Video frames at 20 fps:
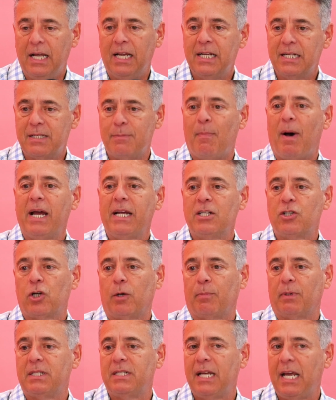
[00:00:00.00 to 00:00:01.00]
It's my
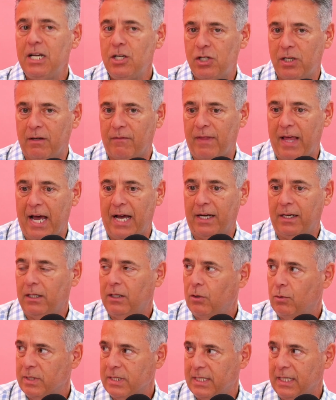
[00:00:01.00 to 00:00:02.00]
interpretation of that
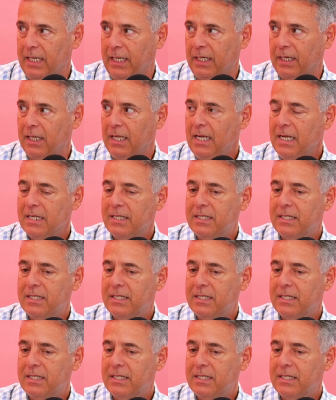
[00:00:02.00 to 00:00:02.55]
cuisine.